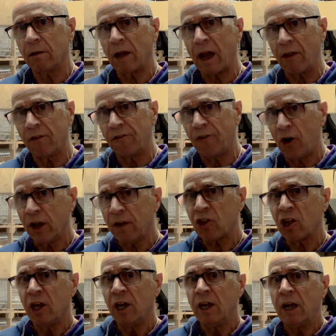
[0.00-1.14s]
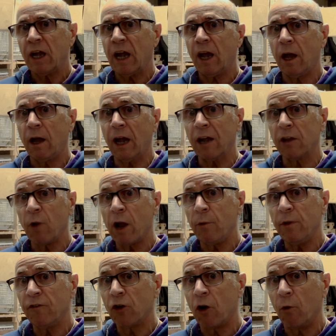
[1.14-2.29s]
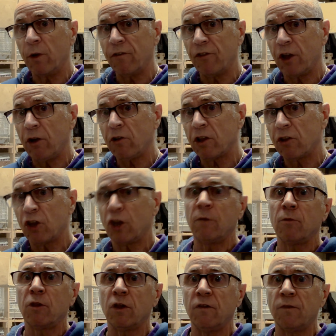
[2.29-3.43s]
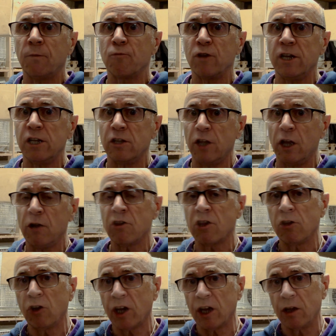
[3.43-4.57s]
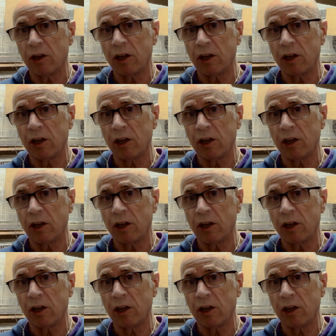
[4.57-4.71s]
the Fifes and where we've got with those in terms of breeding those, and look at